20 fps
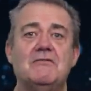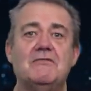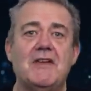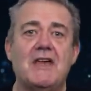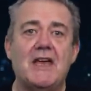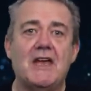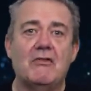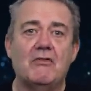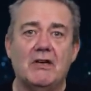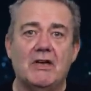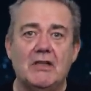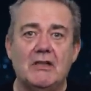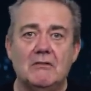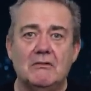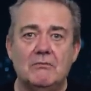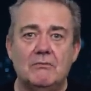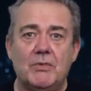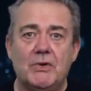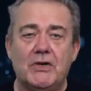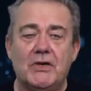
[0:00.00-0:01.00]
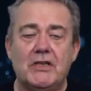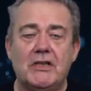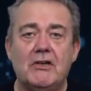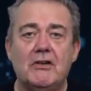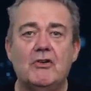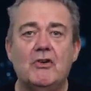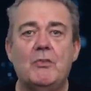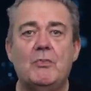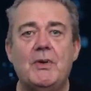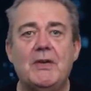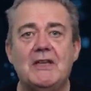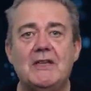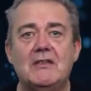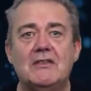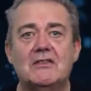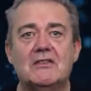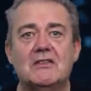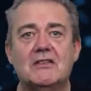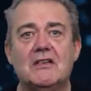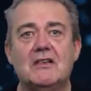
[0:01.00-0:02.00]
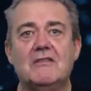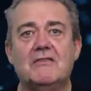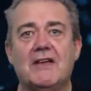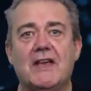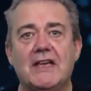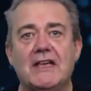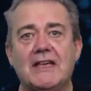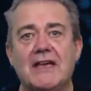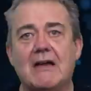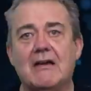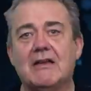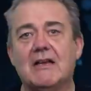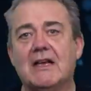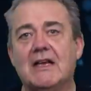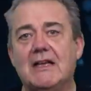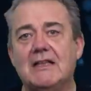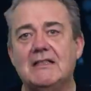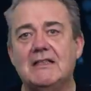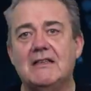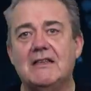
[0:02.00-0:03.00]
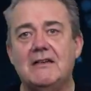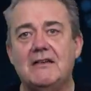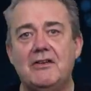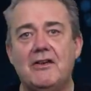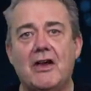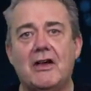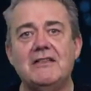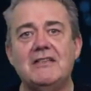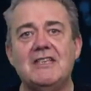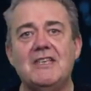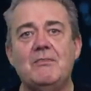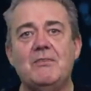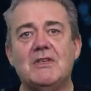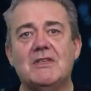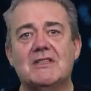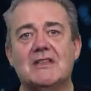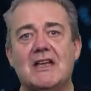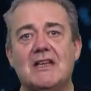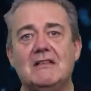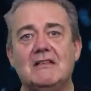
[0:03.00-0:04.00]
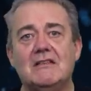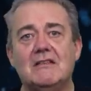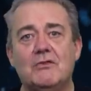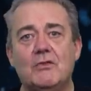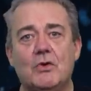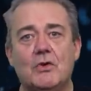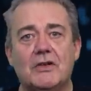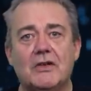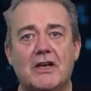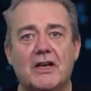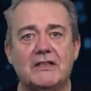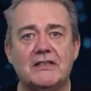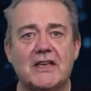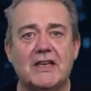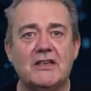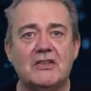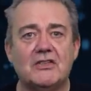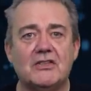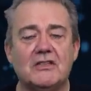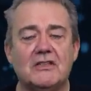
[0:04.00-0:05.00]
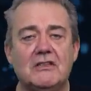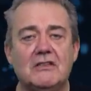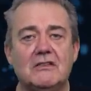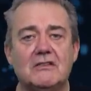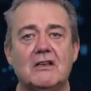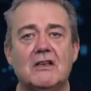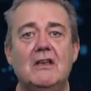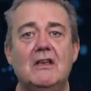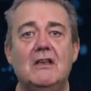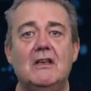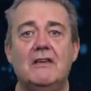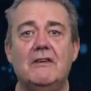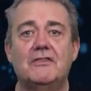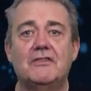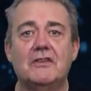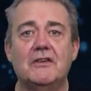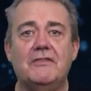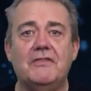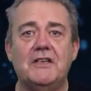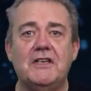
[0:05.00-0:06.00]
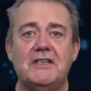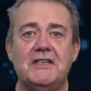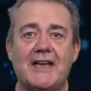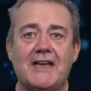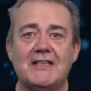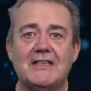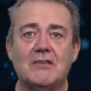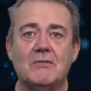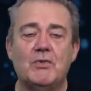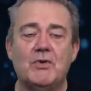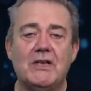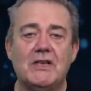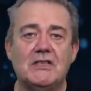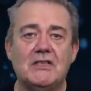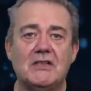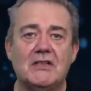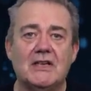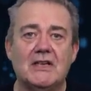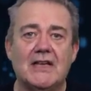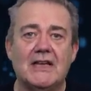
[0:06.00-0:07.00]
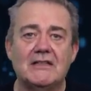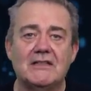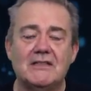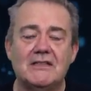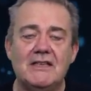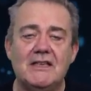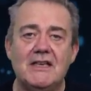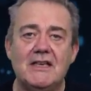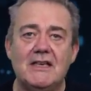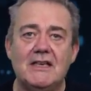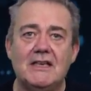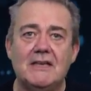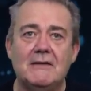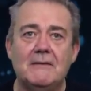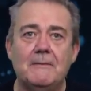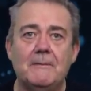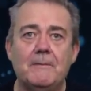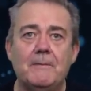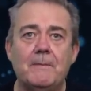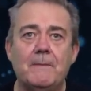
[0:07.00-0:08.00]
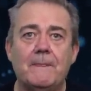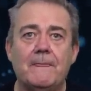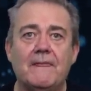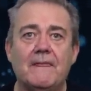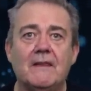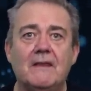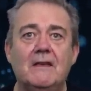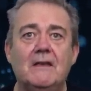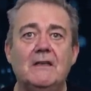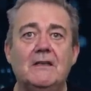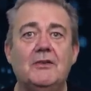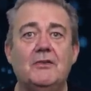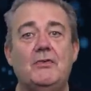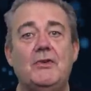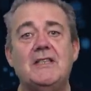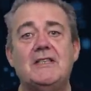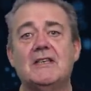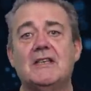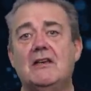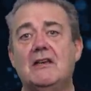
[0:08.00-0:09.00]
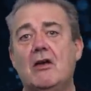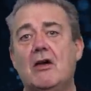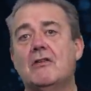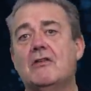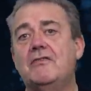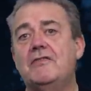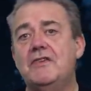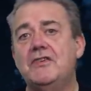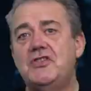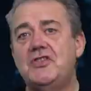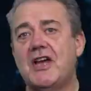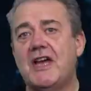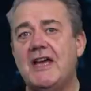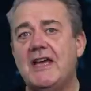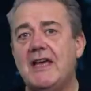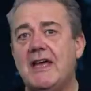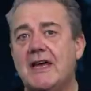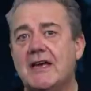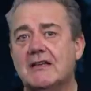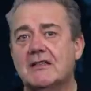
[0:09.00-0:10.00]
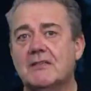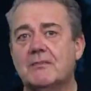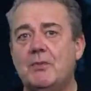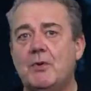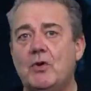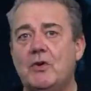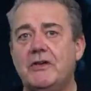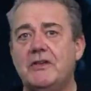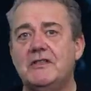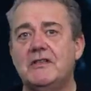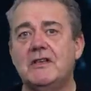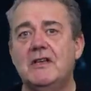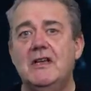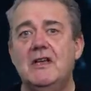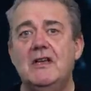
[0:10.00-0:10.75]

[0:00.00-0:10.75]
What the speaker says: vary, but a European survey calculated that 90% of organisations have suffered a data breach in the last year. The recent Log4j exploit